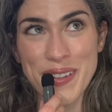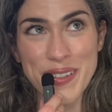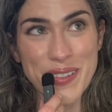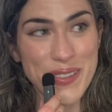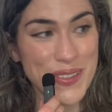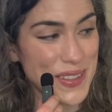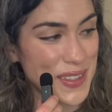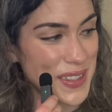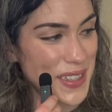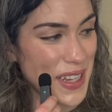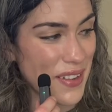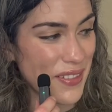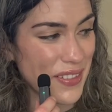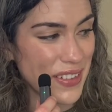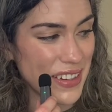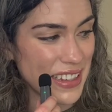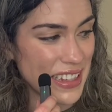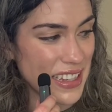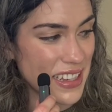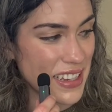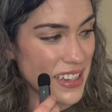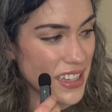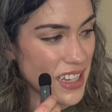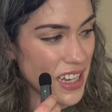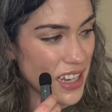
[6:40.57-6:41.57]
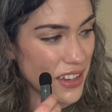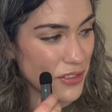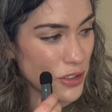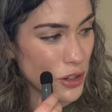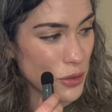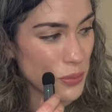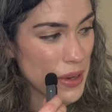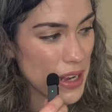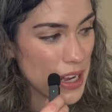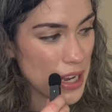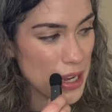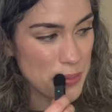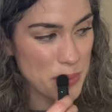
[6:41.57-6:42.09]
It was definitely a cover
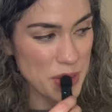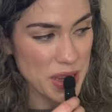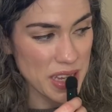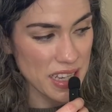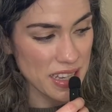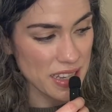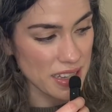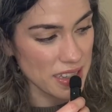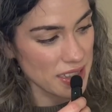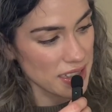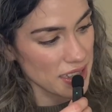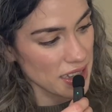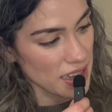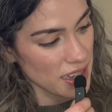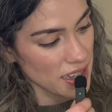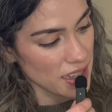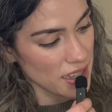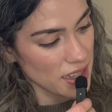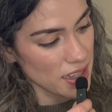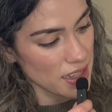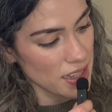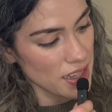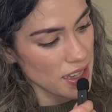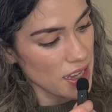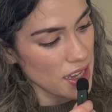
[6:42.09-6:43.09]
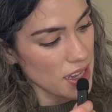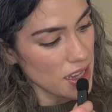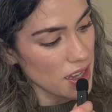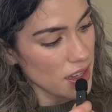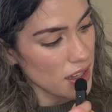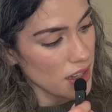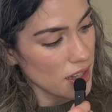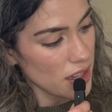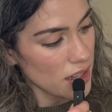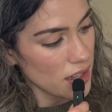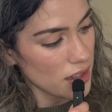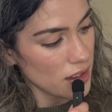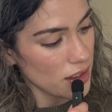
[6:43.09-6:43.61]
buy because like
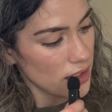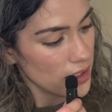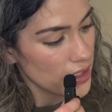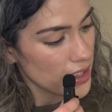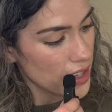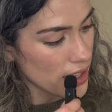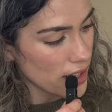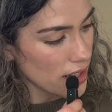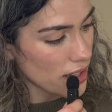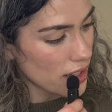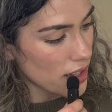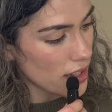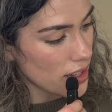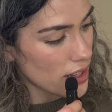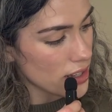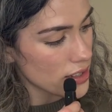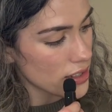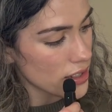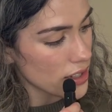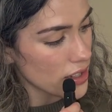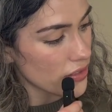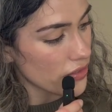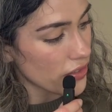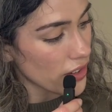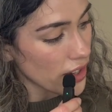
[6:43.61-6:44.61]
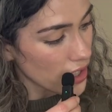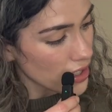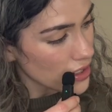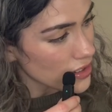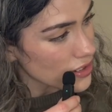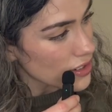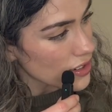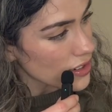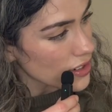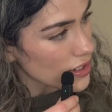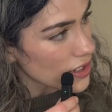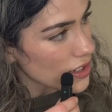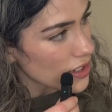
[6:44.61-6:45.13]
look at it. It has like vines
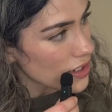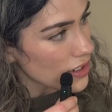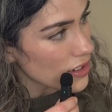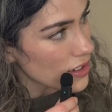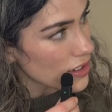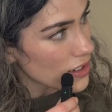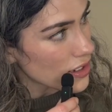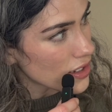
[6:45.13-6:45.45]
on it.